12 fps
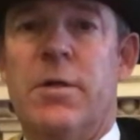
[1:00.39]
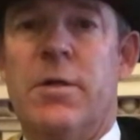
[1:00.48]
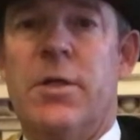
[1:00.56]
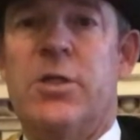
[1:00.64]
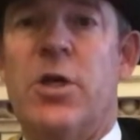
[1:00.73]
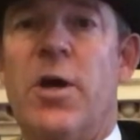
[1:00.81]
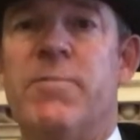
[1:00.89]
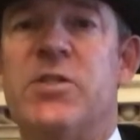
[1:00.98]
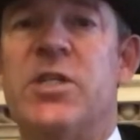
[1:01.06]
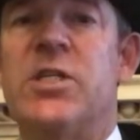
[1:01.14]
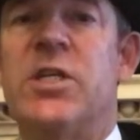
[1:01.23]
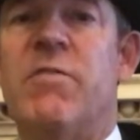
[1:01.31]
The term
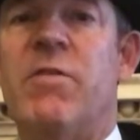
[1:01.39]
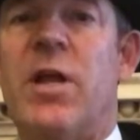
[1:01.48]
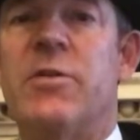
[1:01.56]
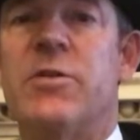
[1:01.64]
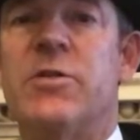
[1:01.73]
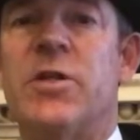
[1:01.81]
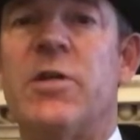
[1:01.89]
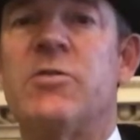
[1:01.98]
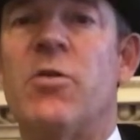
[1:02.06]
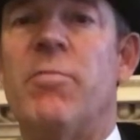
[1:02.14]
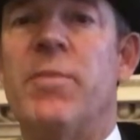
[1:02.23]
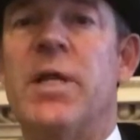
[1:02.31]
City of London does
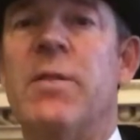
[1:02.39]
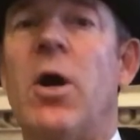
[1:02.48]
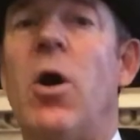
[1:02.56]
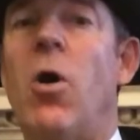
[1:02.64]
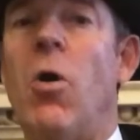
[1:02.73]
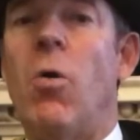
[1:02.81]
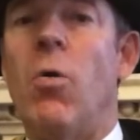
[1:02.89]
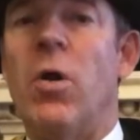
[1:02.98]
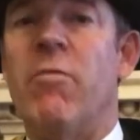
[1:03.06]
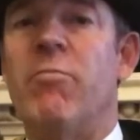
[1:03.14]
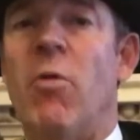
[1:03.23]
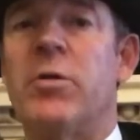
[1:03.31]
not mean the whole
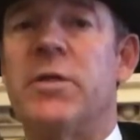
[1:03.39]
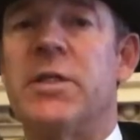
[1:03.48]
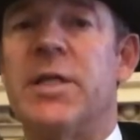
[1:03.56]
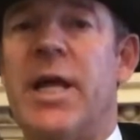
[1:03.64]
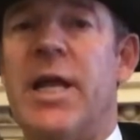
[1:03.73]
of modern-day